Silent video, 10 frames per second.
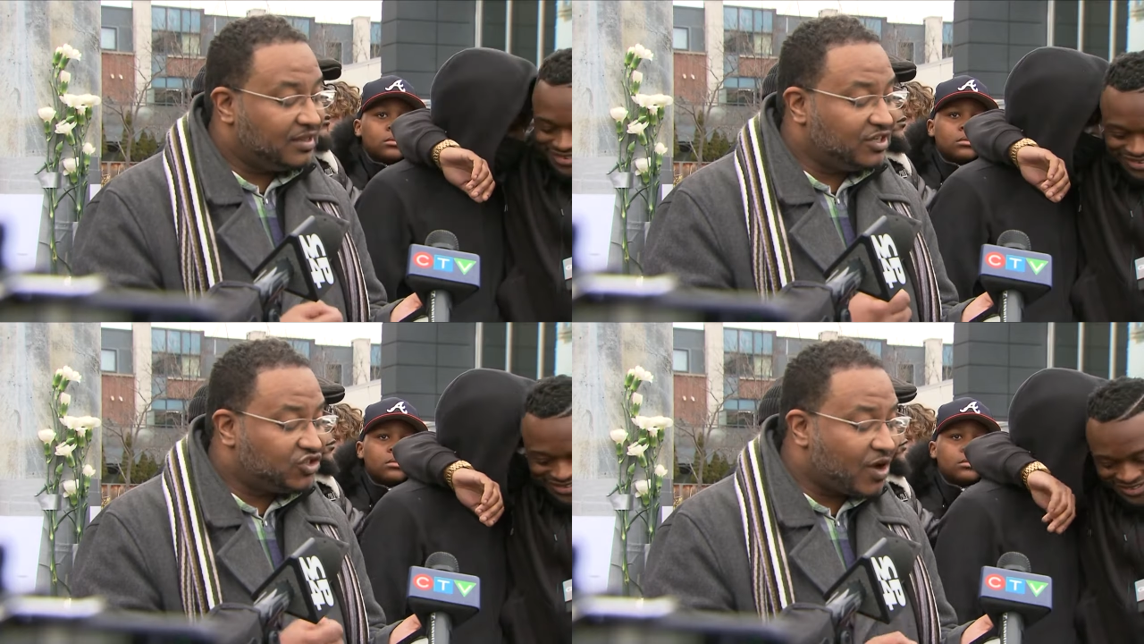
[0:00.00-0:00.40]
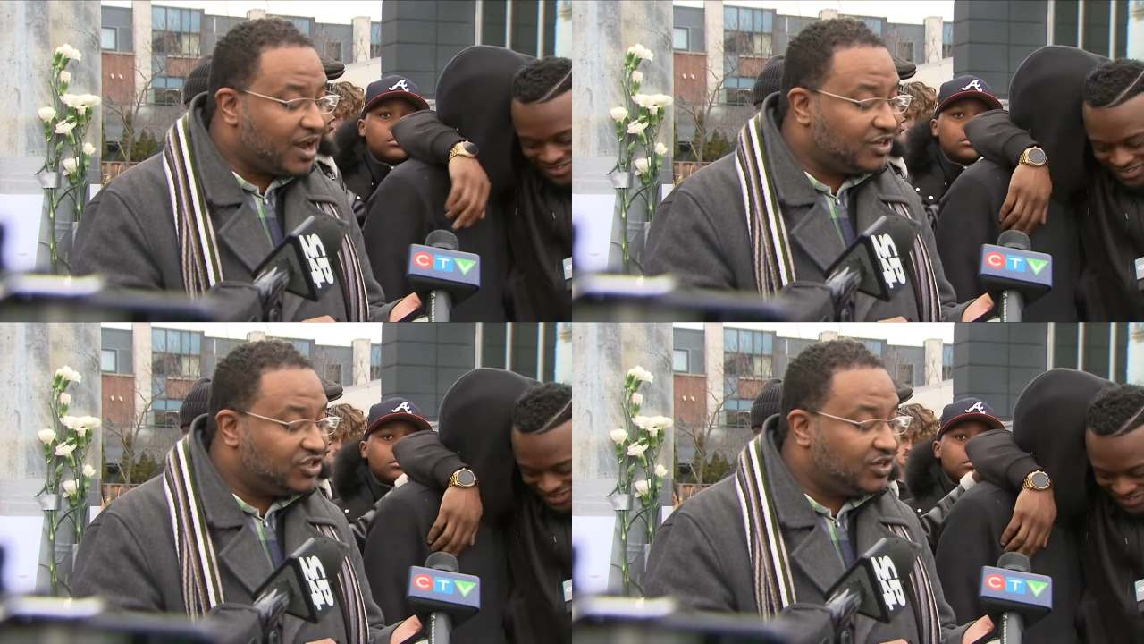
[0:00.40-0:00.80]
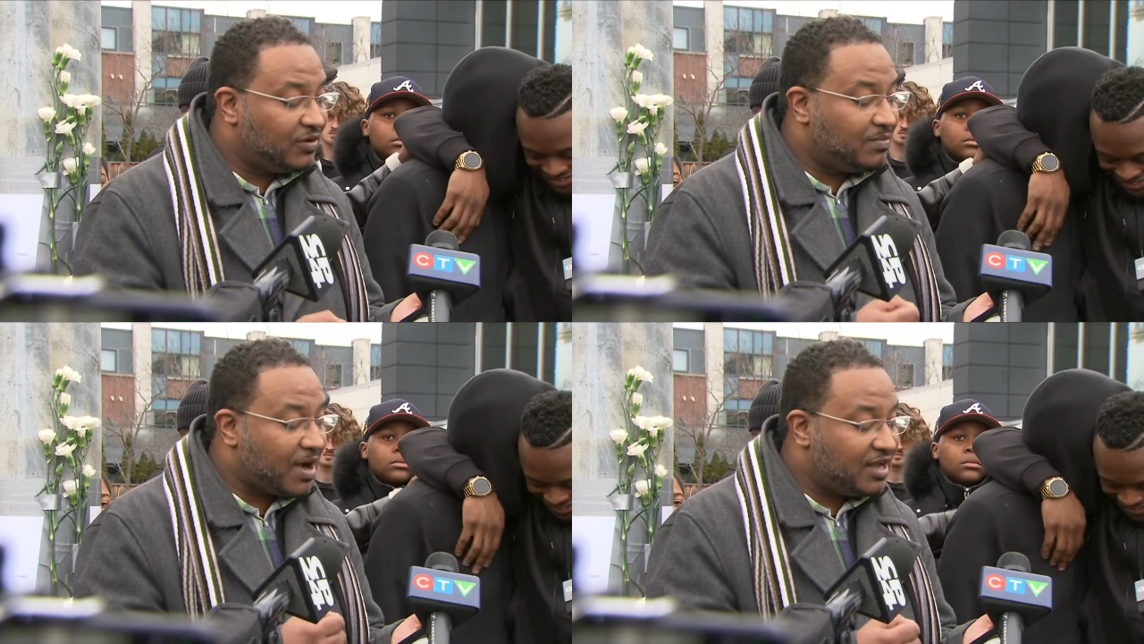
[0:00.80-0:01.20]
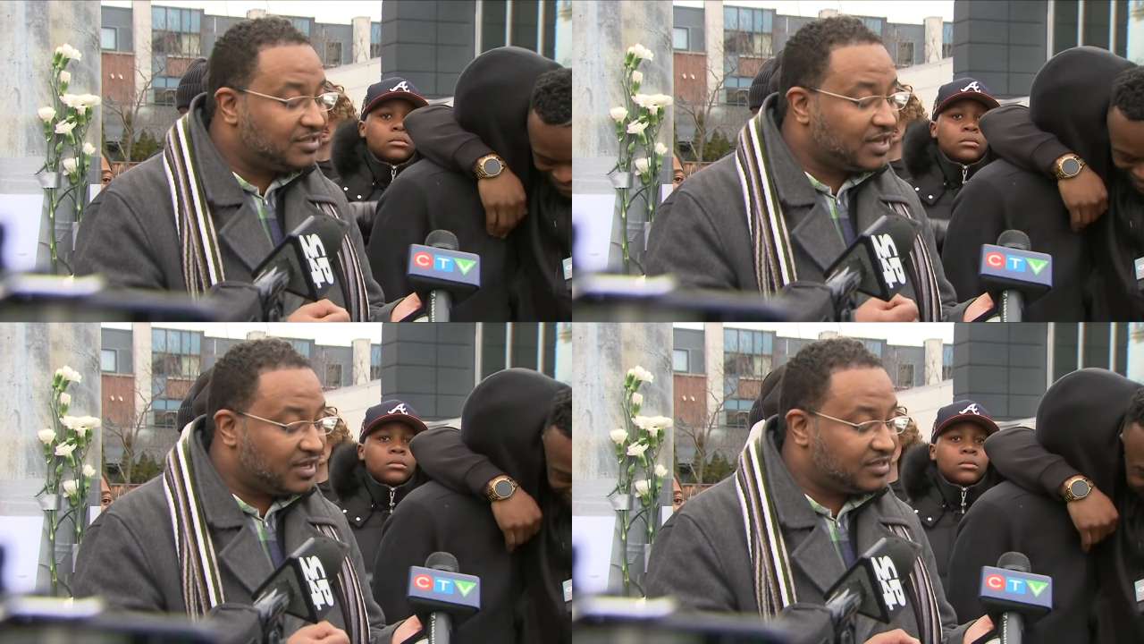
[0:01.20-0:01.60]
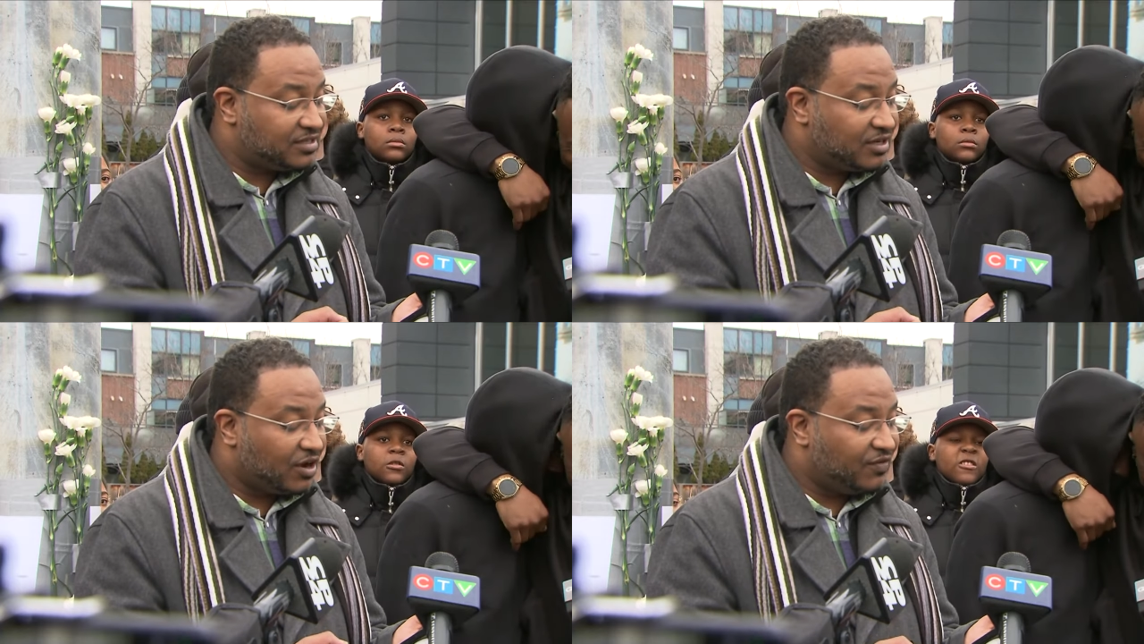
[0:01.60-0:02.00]
Speaker 1: This strategy reminds
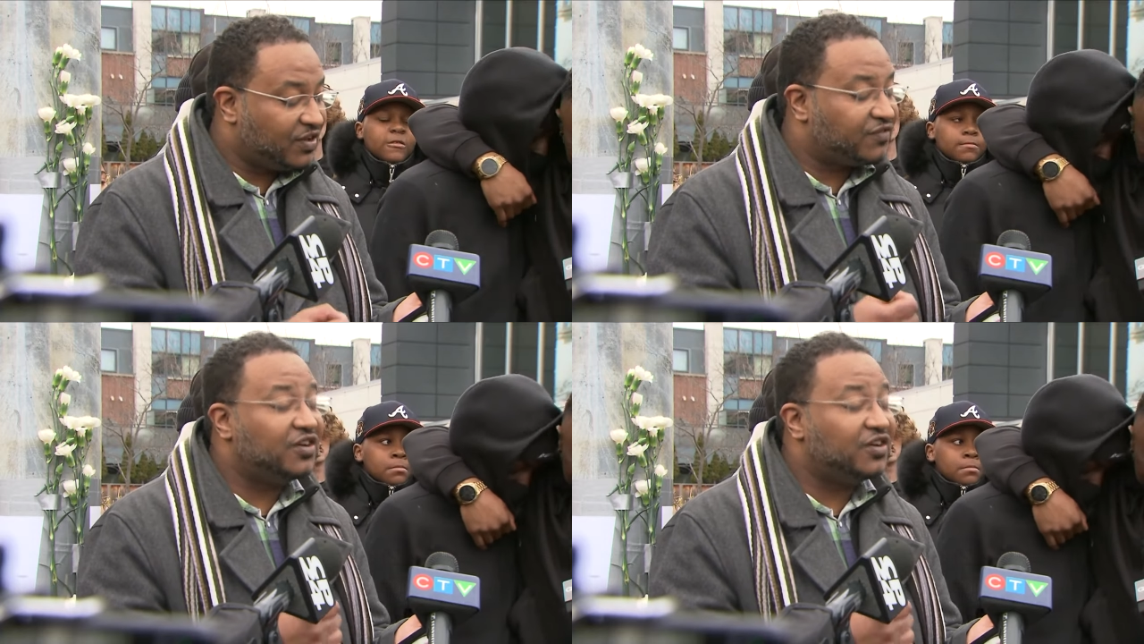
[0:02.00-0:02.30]
us of the